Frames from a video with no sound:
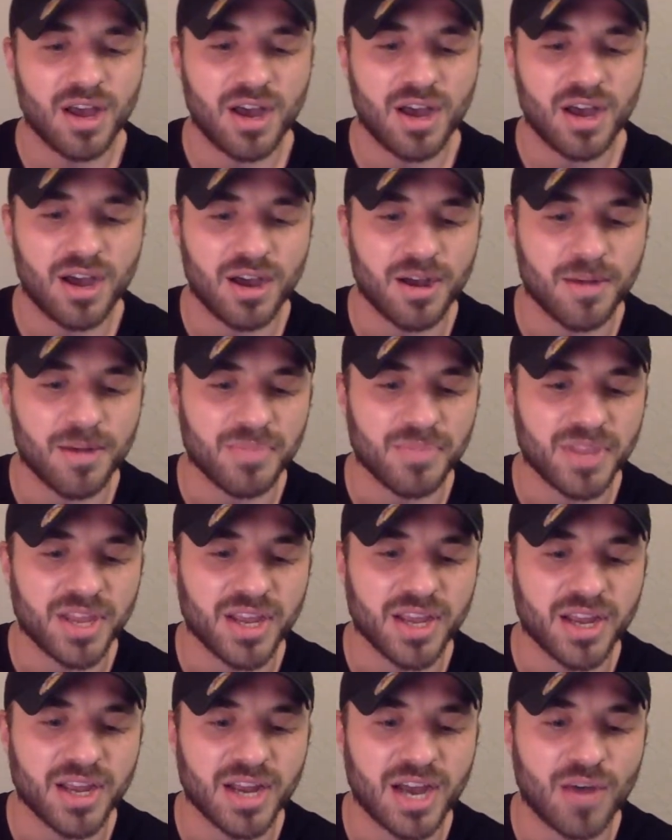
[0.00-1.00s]

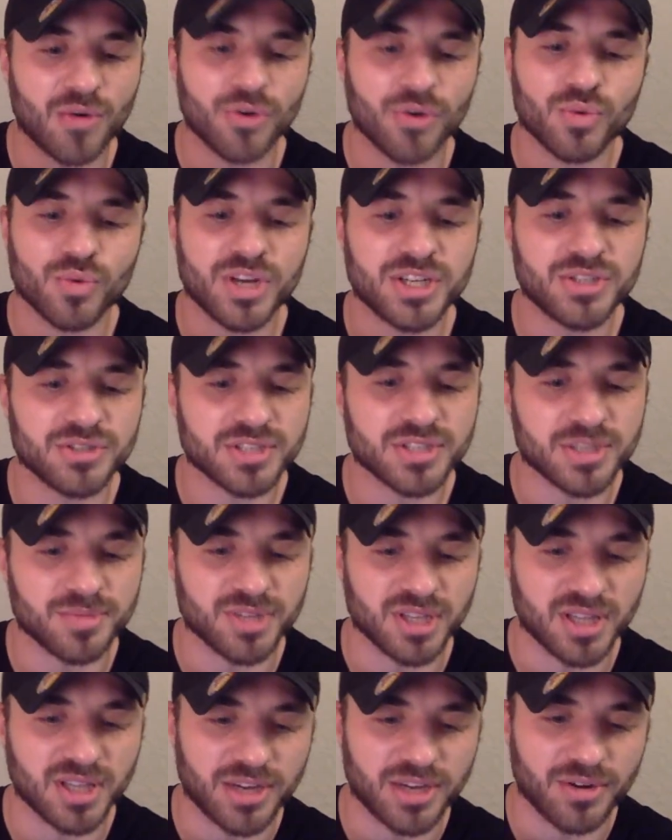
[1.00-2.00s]
And I want to read you some of
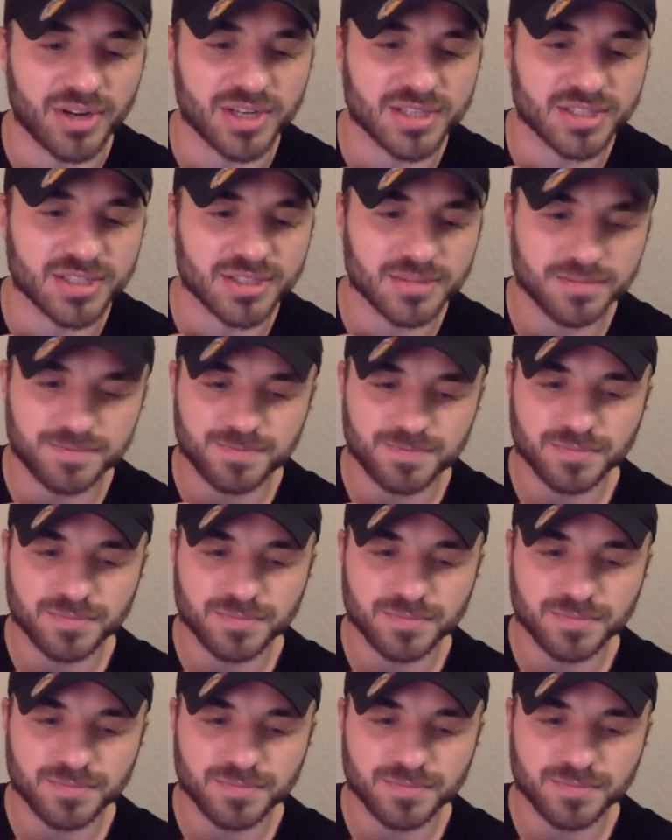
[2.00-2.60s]
the lyrics.